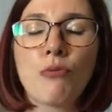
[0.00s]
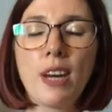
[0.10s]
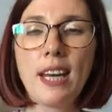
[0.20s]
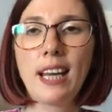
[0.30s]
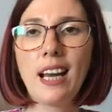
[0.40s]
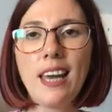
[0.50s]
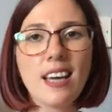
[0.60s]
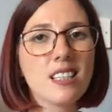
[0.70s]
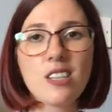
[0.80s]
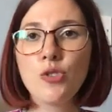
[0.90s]
really clear,
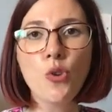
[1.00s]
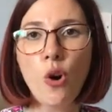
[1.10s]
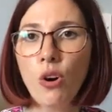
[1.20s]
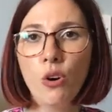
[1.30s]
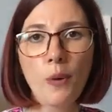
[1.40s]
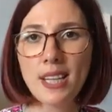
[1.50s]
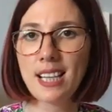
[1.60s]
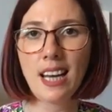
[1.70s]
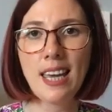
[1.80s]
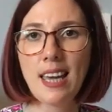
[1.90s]
because it's not always
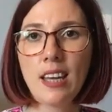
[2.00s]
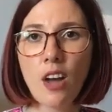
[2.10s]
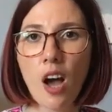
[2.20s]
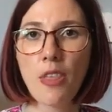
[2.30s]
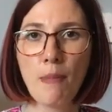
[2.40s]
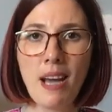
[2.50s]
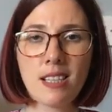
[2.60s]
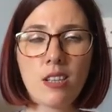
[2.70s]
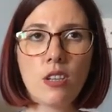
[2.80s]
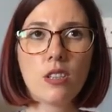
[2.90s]
clear in other
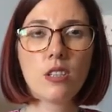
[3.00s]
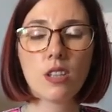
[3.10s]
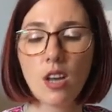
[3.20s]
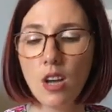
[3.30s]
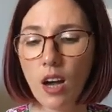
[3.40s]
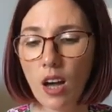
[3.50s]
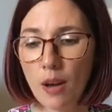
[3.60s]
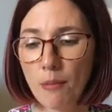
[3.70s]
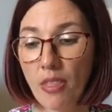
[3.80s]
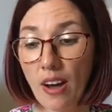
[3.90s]
patterns
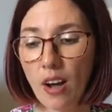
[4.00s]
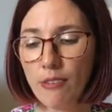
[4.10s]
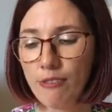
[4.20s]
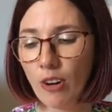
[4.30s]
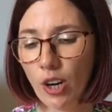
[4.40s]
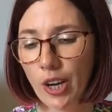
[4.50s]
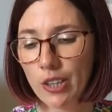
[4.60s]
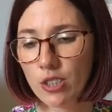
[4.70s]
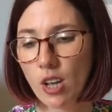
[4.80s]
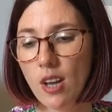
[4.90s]
that I've
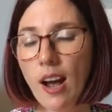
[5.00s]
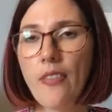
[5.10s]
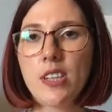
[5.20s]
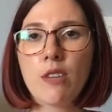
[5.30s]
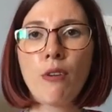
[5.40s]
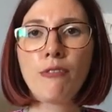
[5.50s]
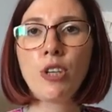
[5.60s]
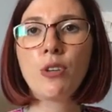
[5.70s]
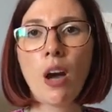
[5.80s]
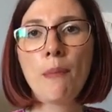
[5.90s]
followed. And there's a
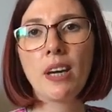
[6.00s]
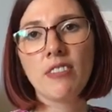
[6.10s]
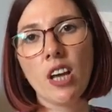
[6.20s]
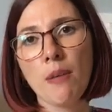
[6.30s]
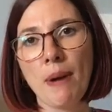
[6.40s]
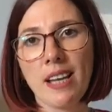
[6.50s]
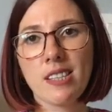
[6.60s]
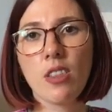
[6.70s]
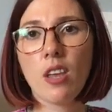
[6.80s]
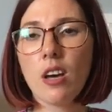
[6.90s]
review coming of another
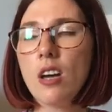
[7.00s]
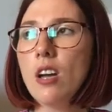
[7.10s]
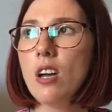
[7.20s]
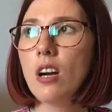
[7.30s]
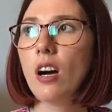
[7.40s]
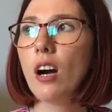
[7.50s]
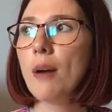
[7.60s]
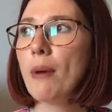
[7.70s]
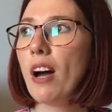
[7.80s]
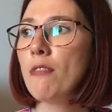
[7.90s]
pattern that
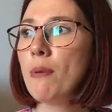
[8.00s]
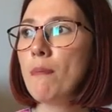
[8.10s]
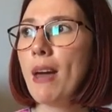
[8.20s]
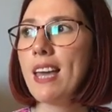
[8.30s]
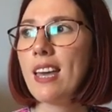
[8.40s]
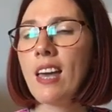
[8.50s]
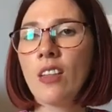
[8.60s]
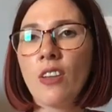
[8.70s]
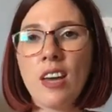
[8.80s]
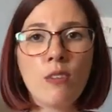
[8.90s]
I've been making
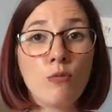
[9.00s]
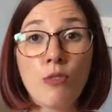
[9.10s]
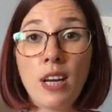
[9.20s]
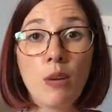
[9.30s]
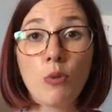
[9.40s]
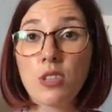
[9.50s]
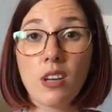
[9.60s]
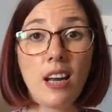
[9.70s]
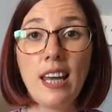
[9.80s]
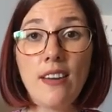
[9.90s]
that it really
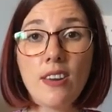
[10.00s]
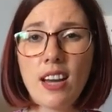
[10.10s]
wasn't clear, and